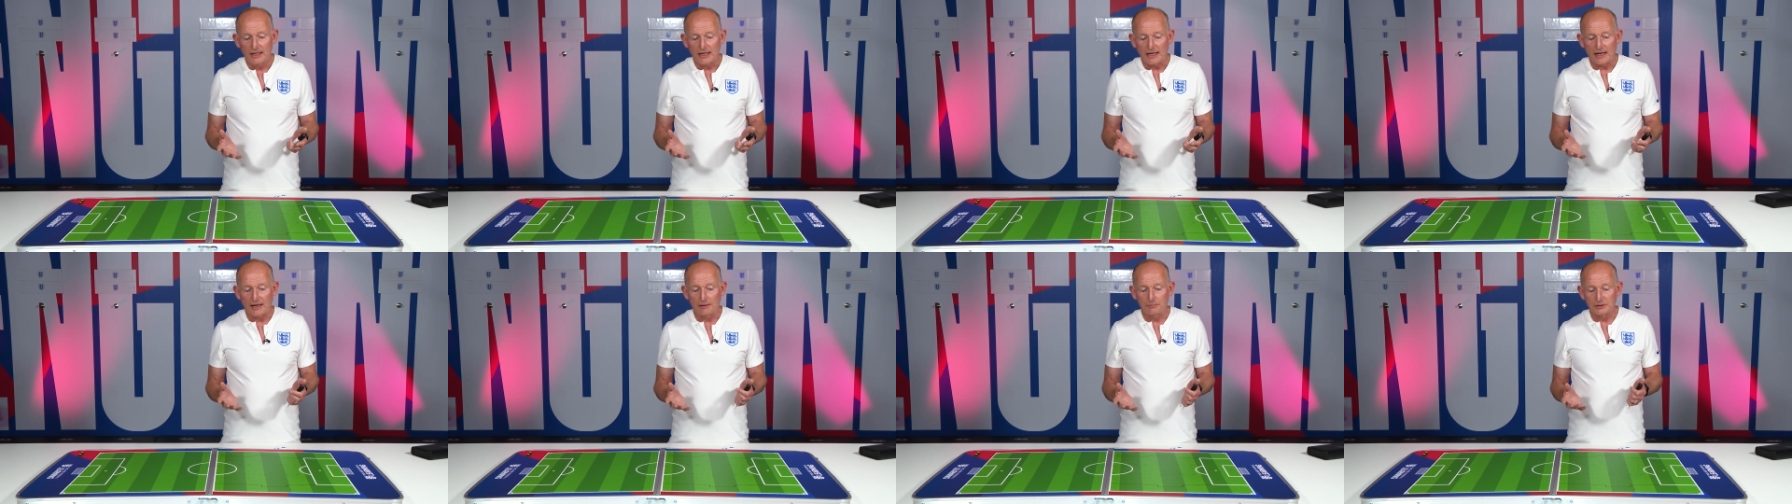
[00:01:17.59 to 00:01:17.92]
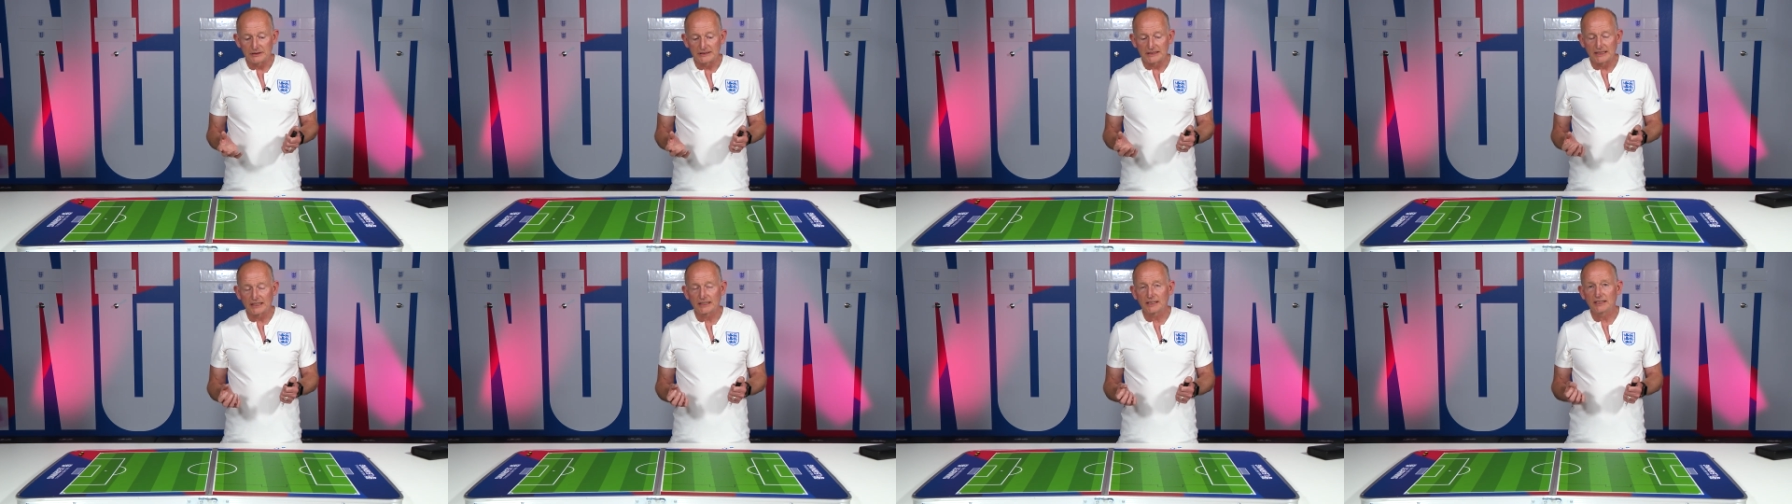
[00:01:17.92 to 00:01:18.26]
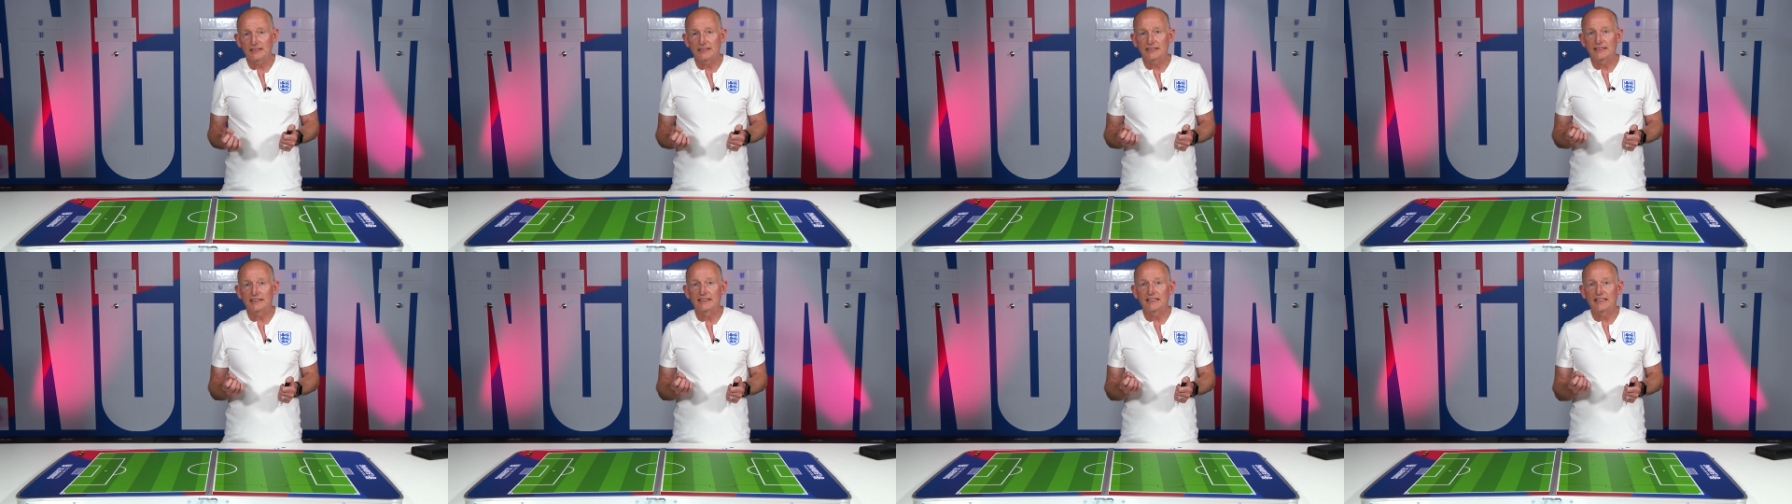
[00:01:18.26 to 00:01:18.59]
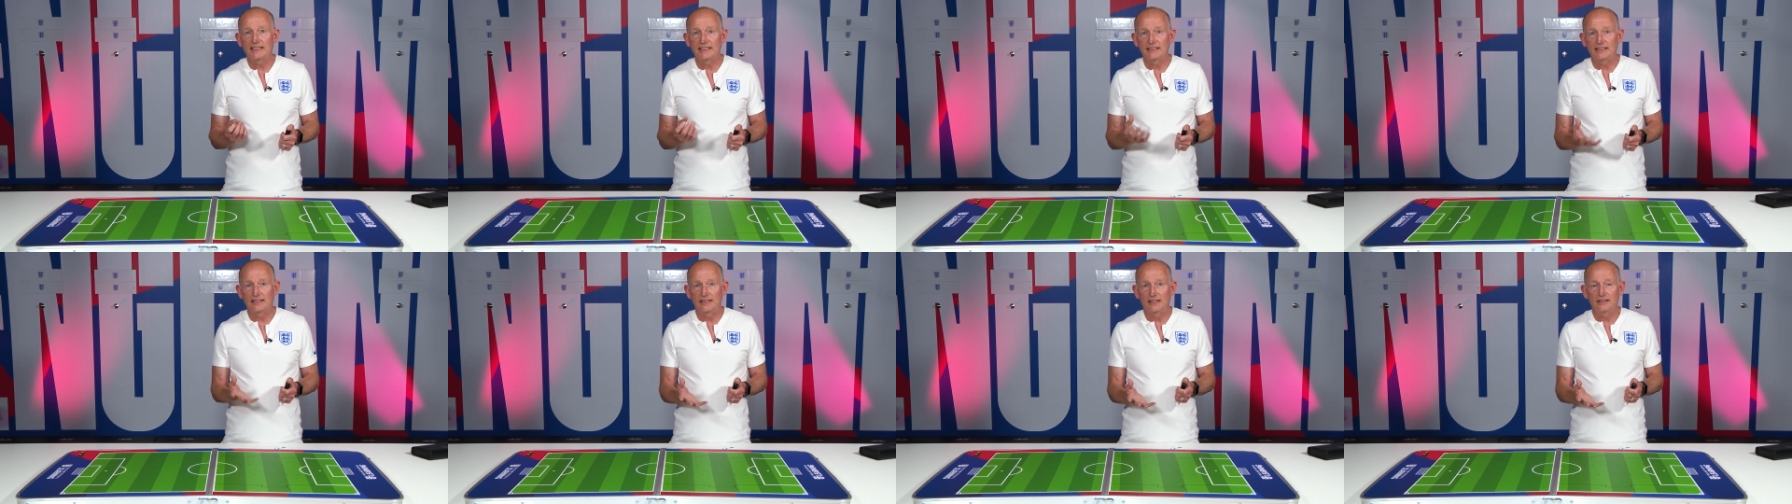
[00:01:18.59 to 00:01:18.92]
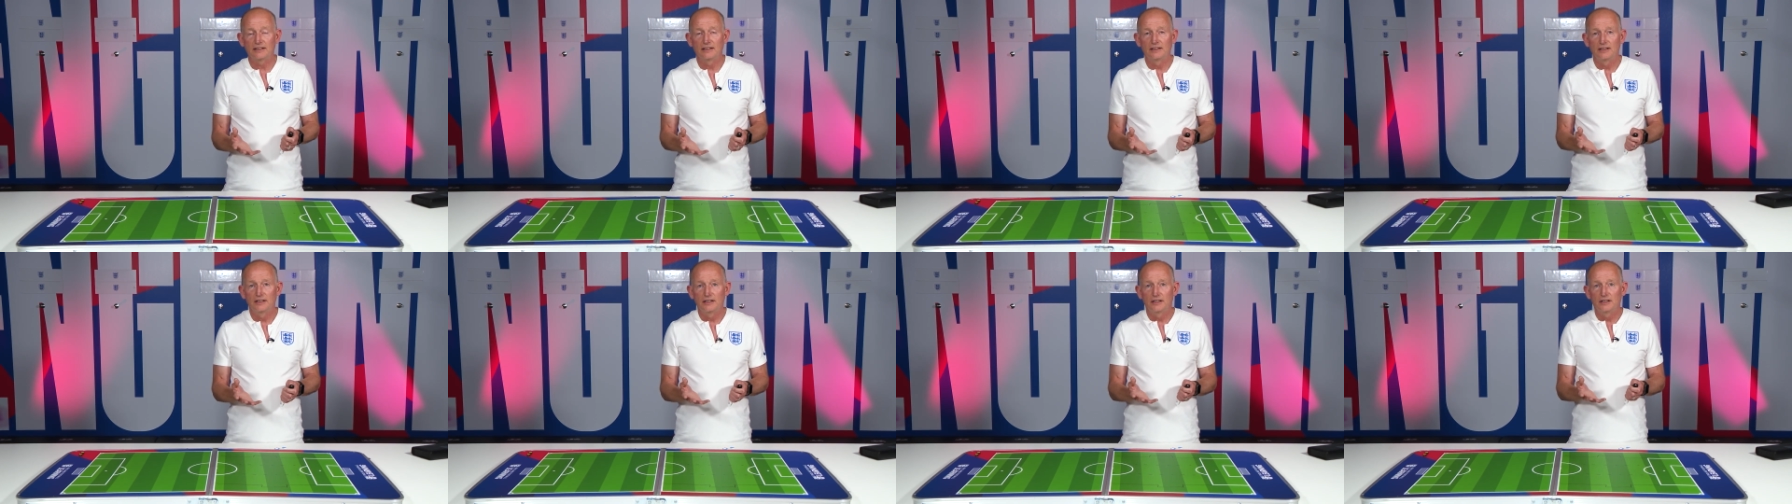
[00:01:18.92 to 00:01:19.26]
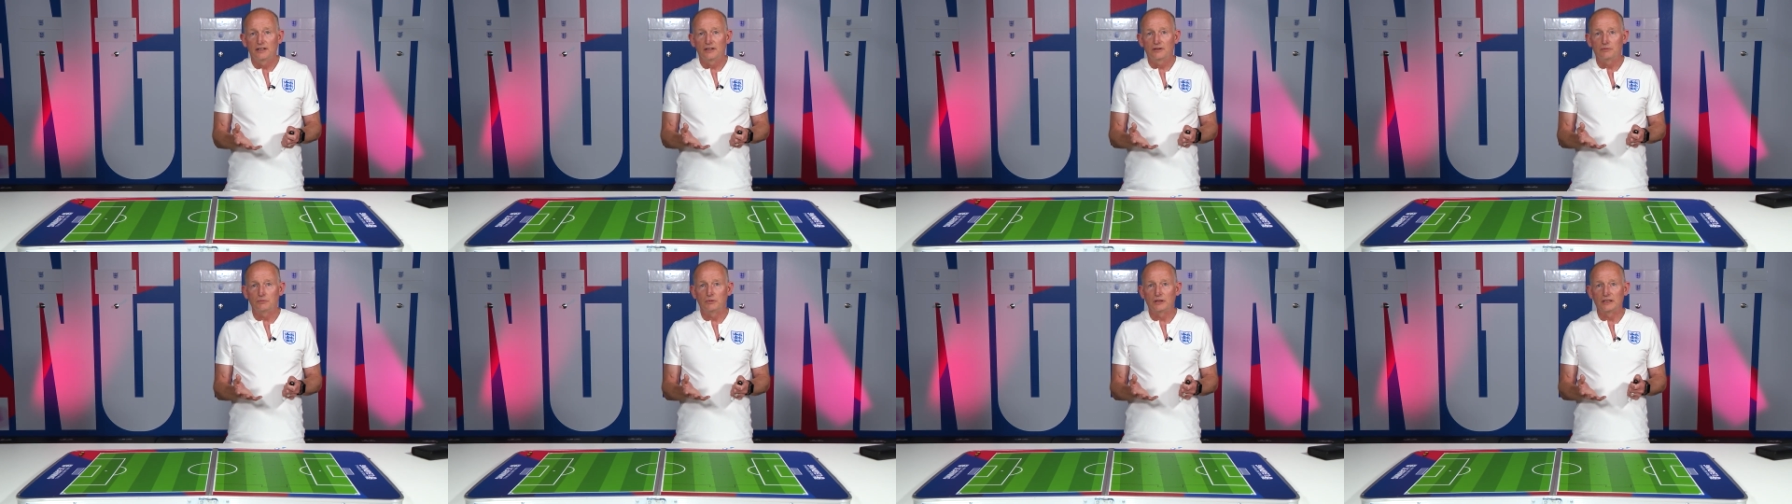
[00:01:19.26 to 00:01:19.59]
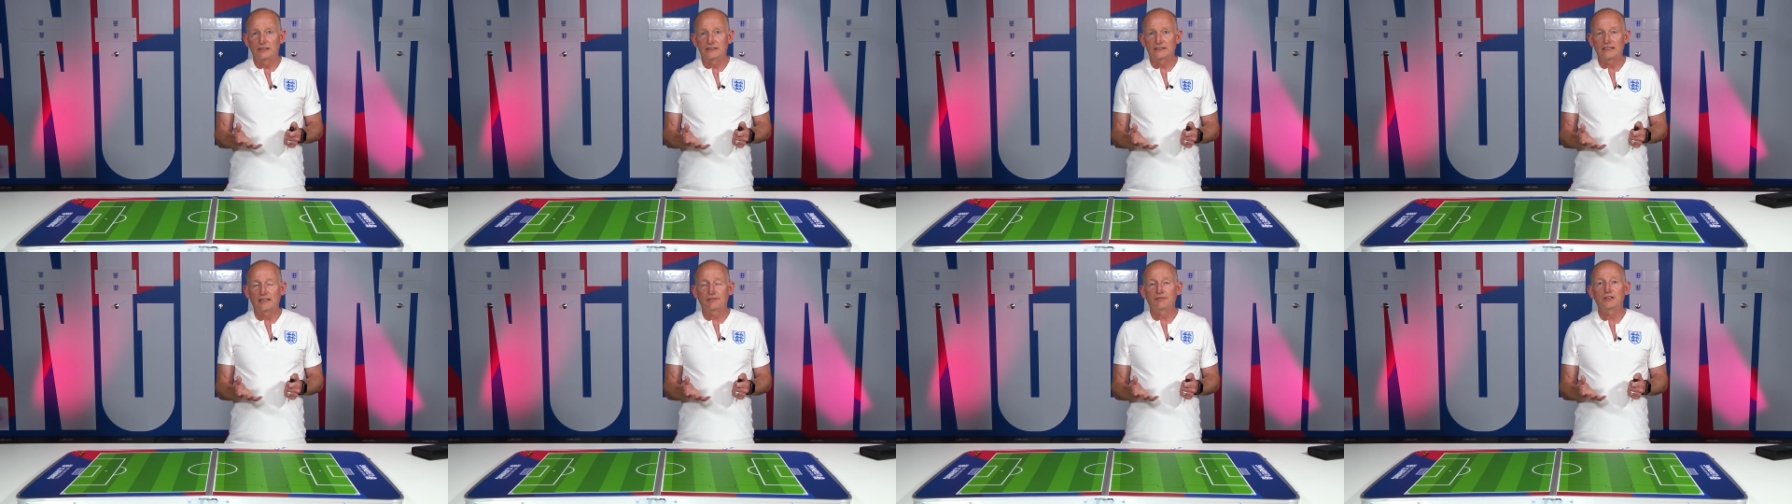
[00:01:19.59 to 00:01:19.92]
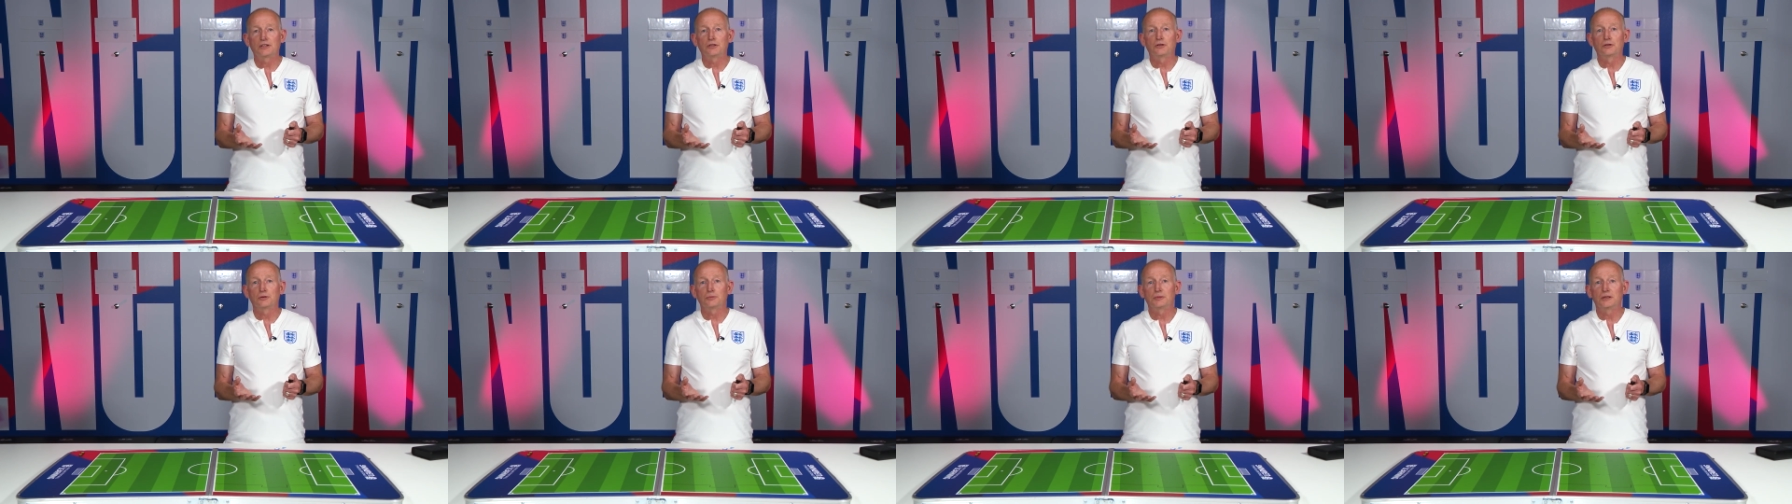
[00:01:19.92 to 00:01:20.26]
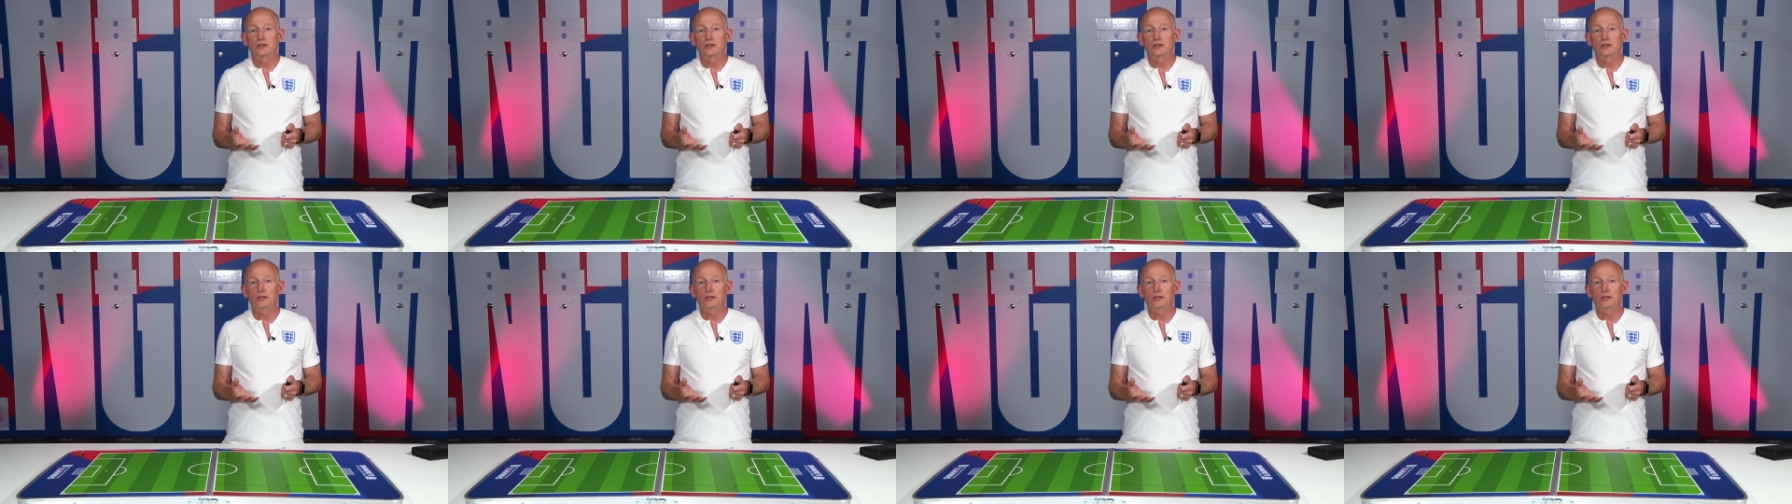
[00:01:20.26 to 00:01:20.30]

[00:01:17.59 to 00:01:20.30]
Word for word: And particularly in here, we're definitely going to